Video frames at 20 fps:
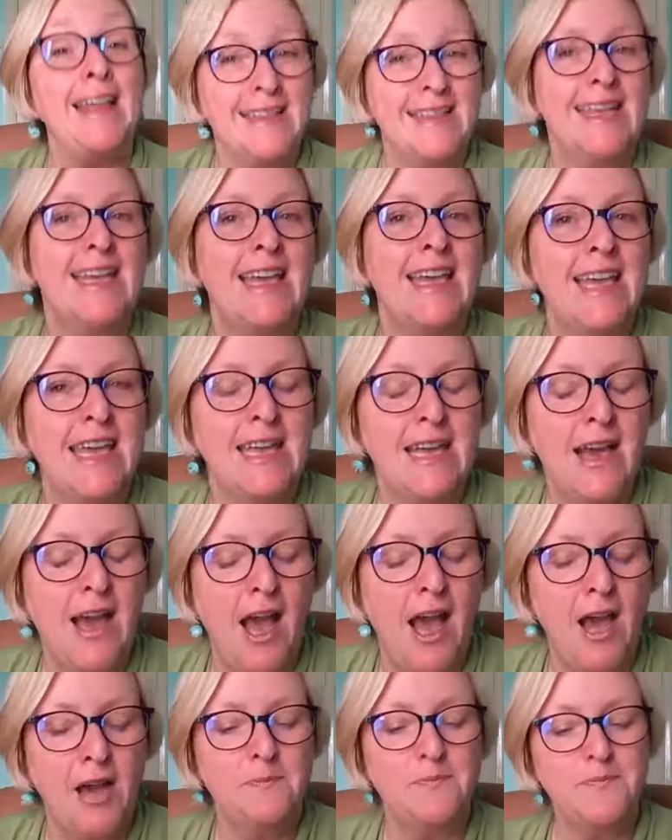that
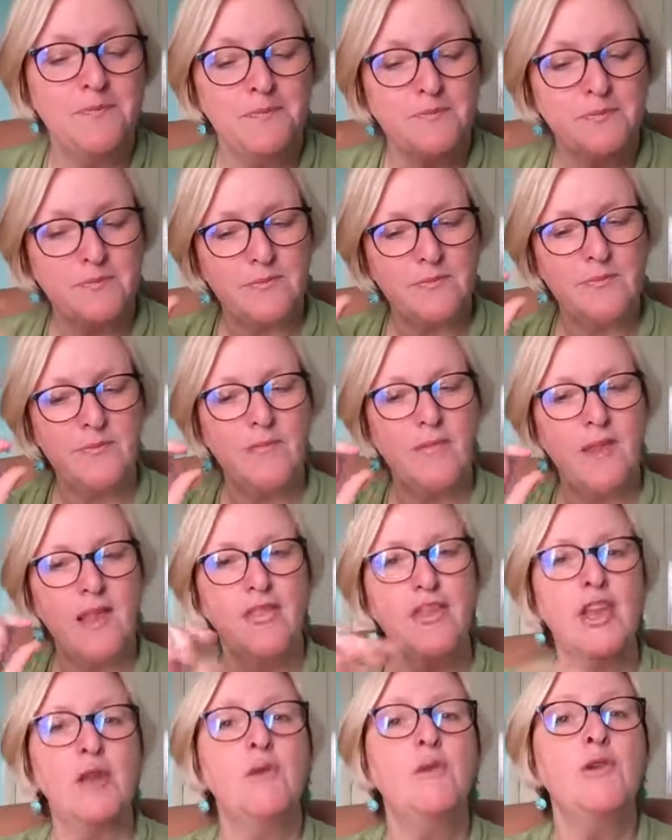
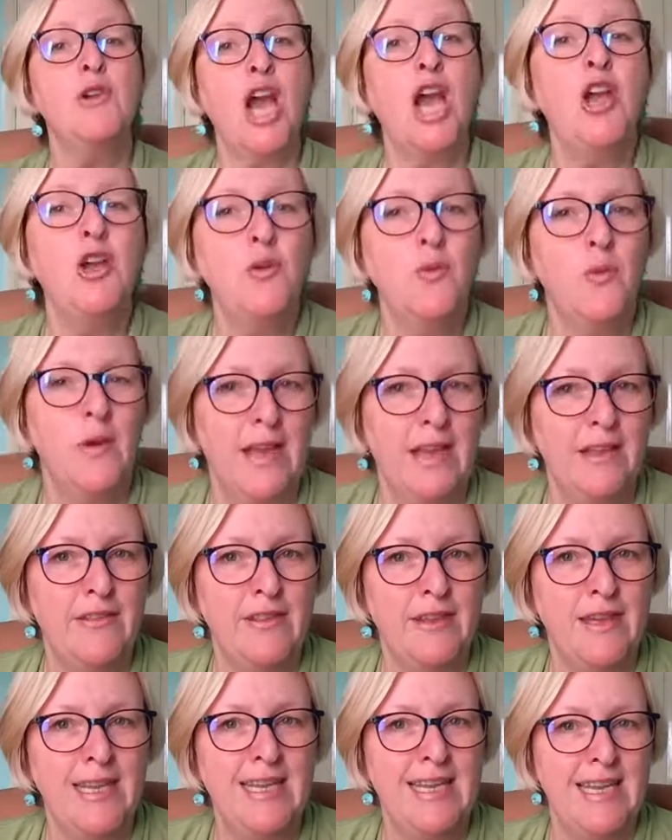it will go
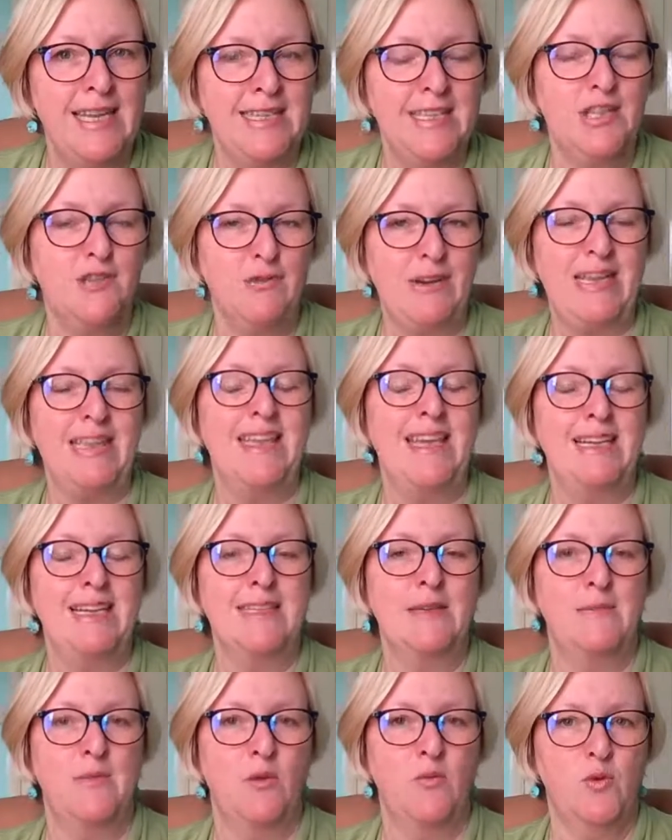with at least 3 things
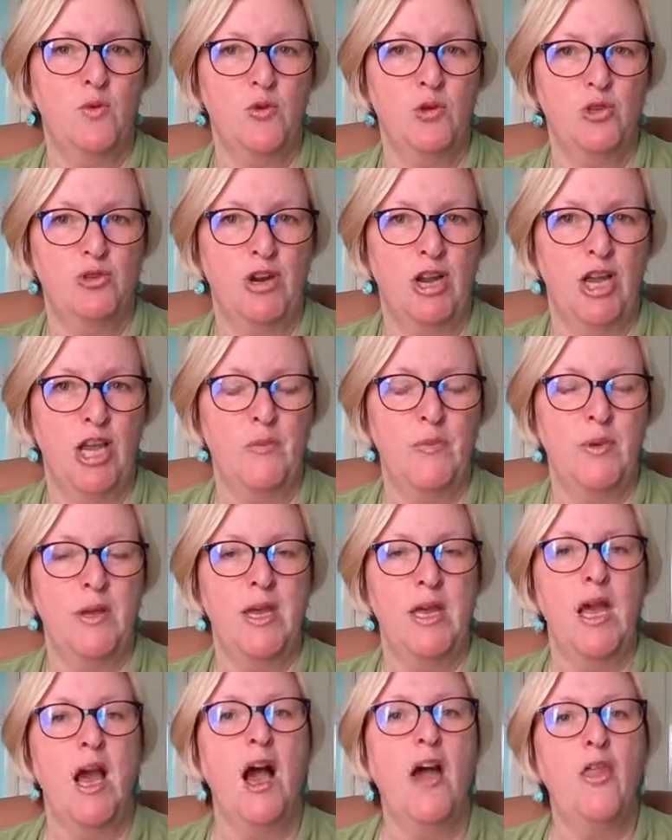in my wardrobe.
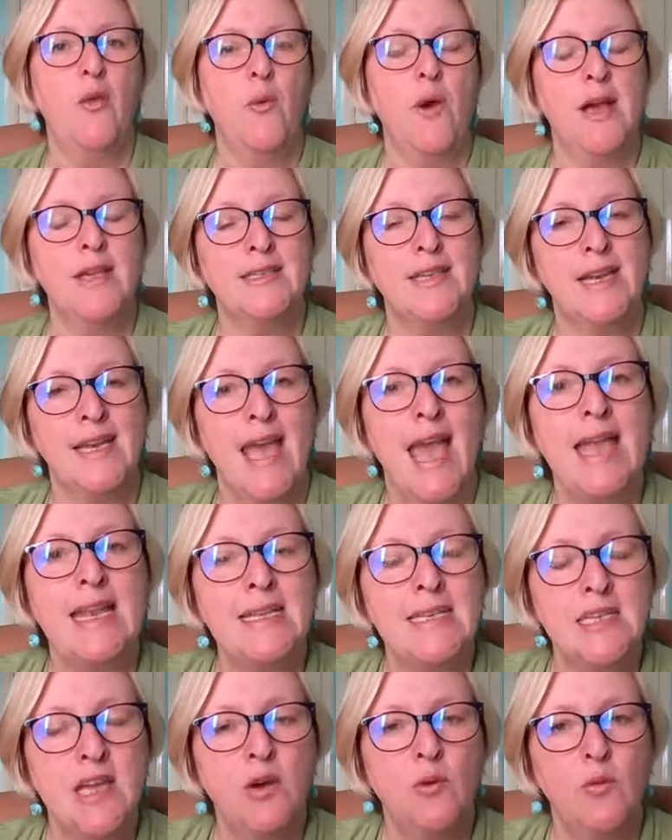Otherwise, I
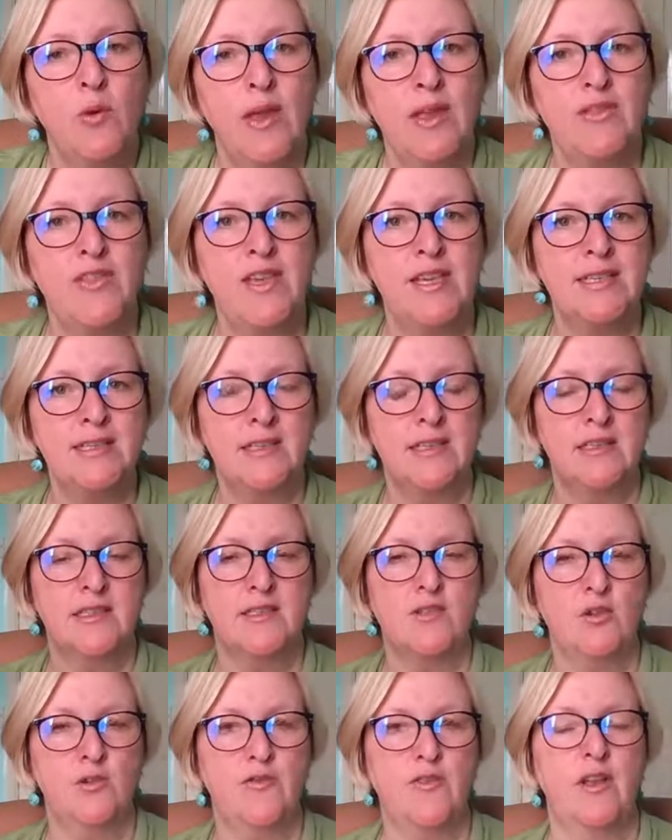end up with these
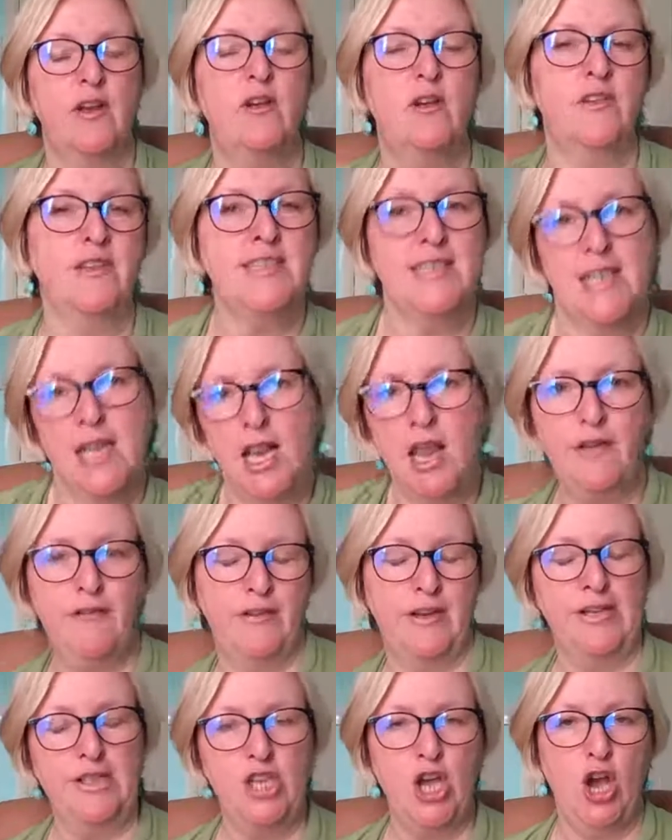sort of, this is a
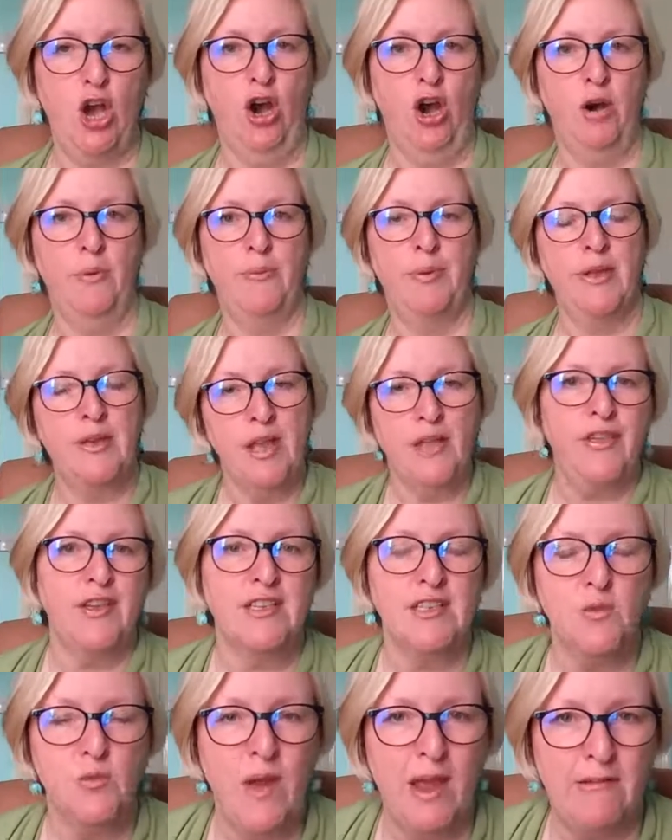lovely top, but
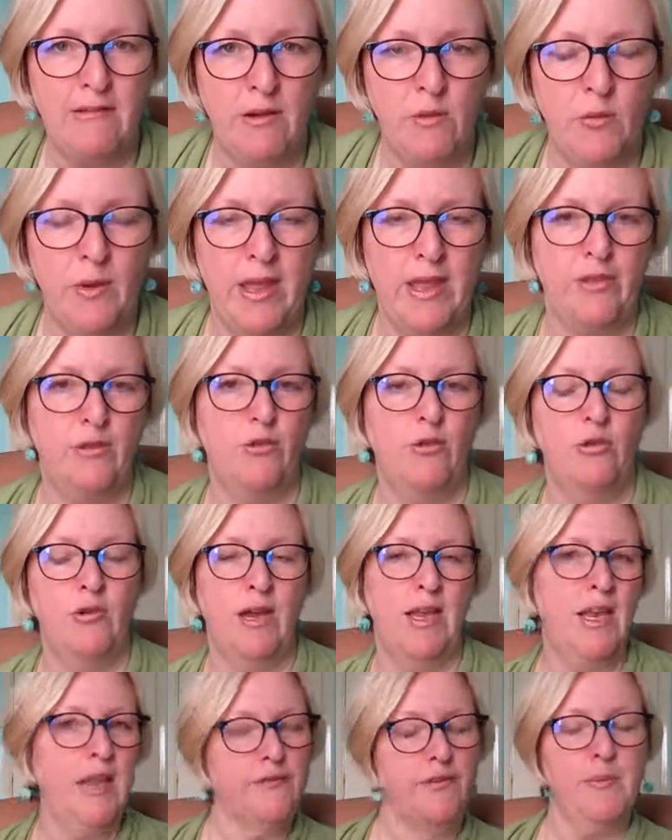nothing to wear it with, or
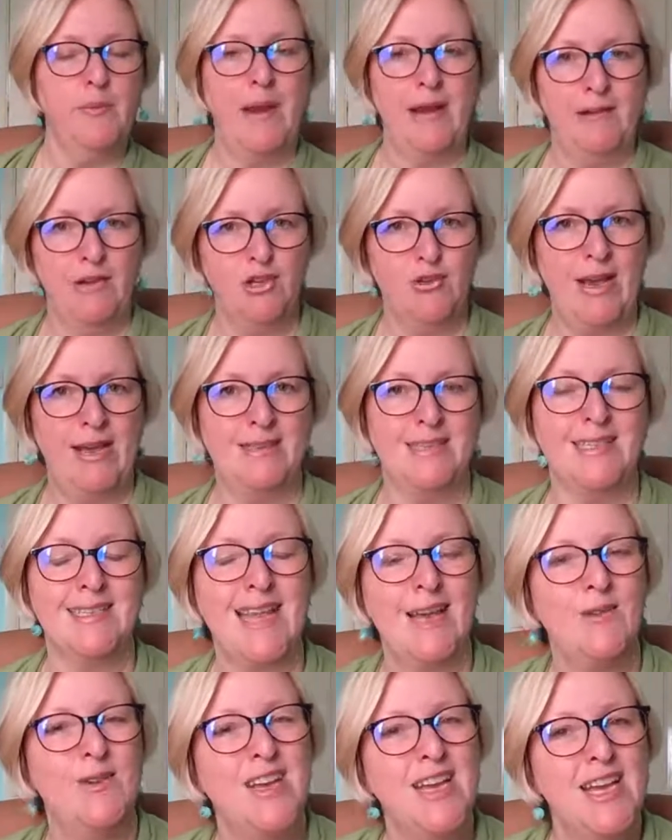a lovely pair of trousers.
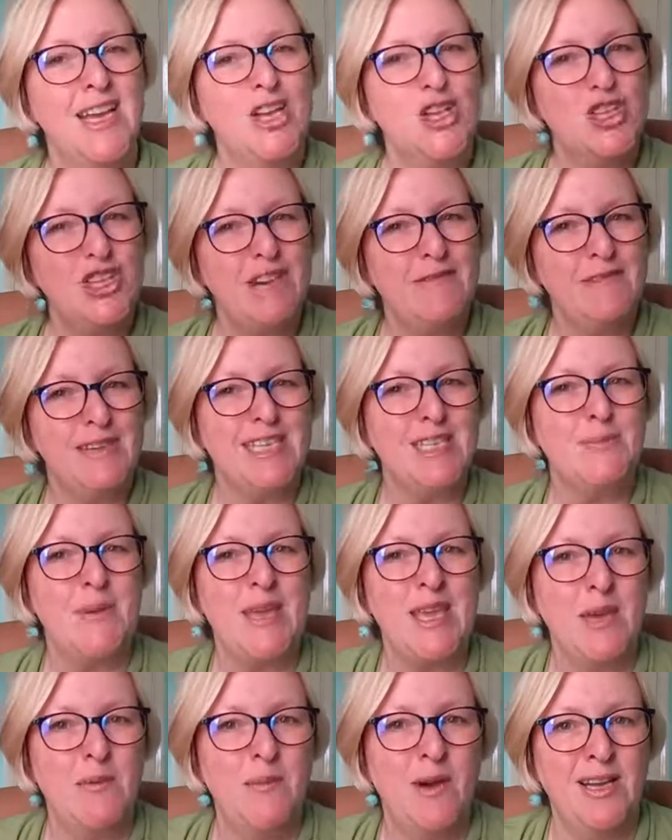Now, generally
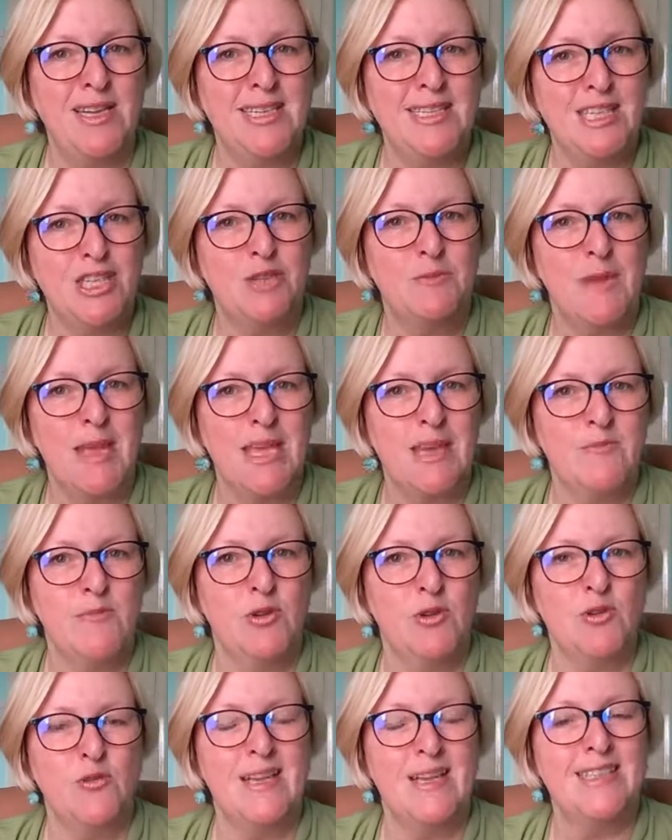speaking, my decision-making
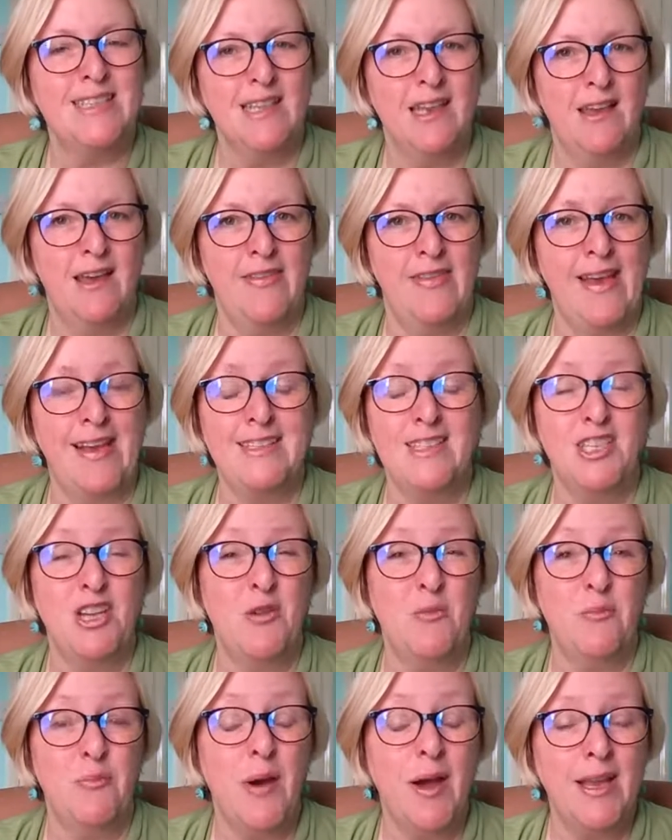model isn't like that because I
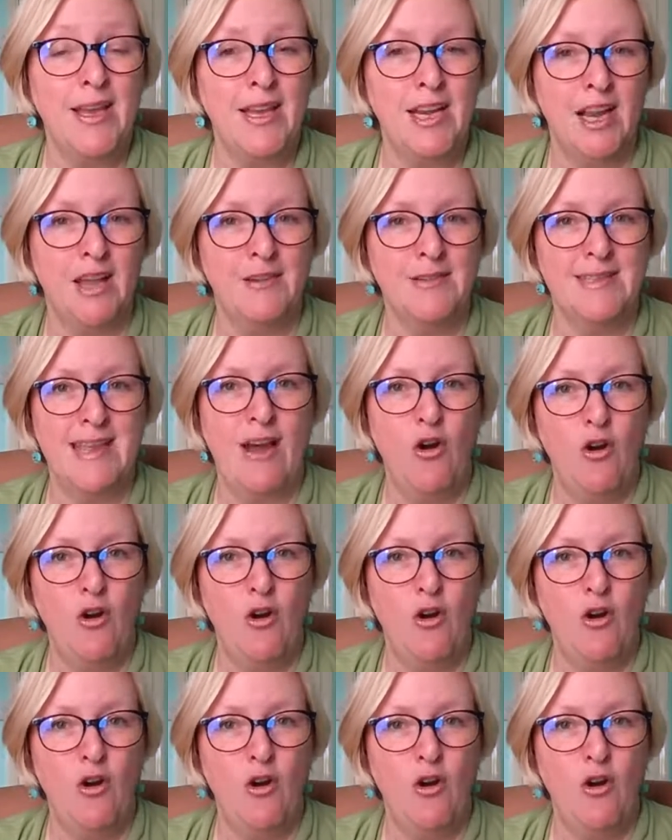don't buy clothes that